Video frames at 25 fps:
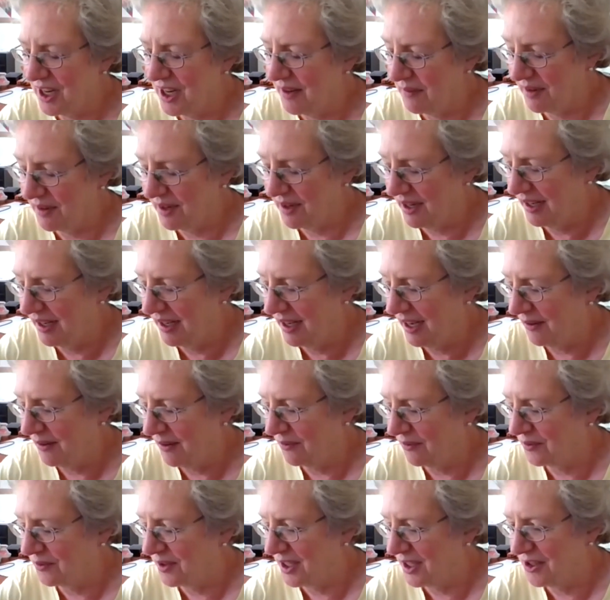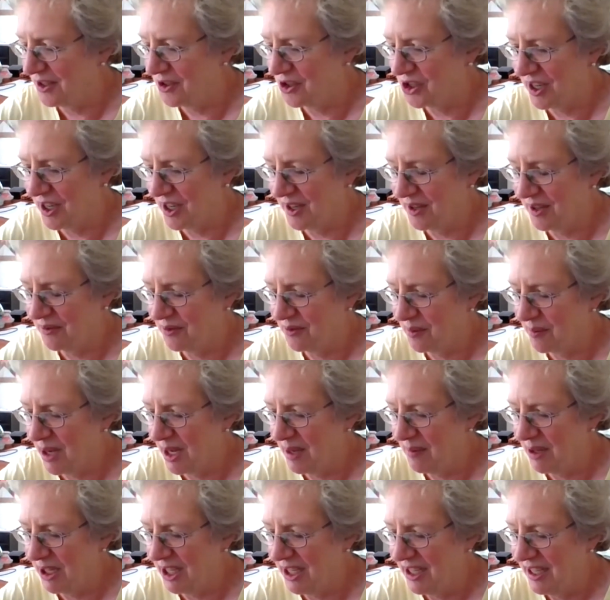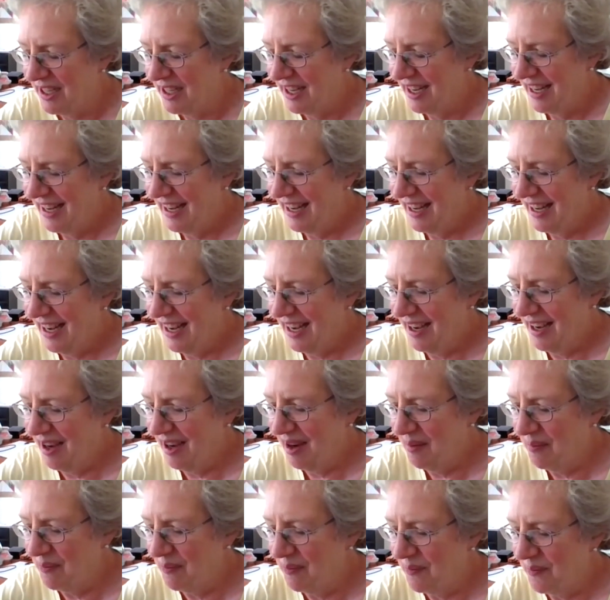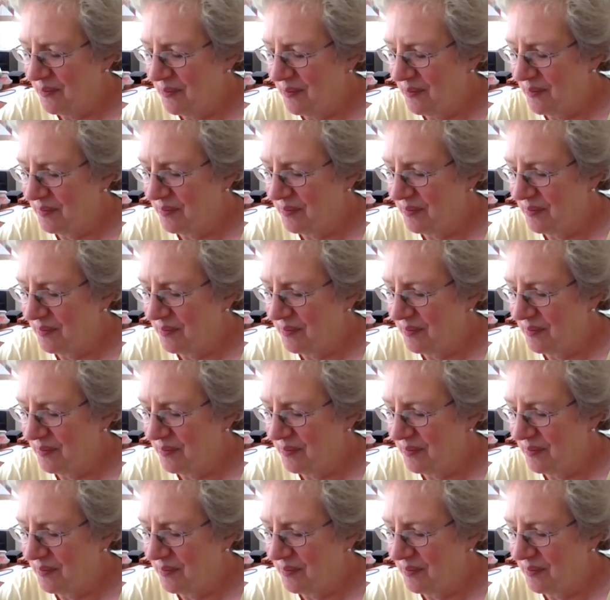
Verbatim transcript: I, I have the agenda yeah. from Amy. Um,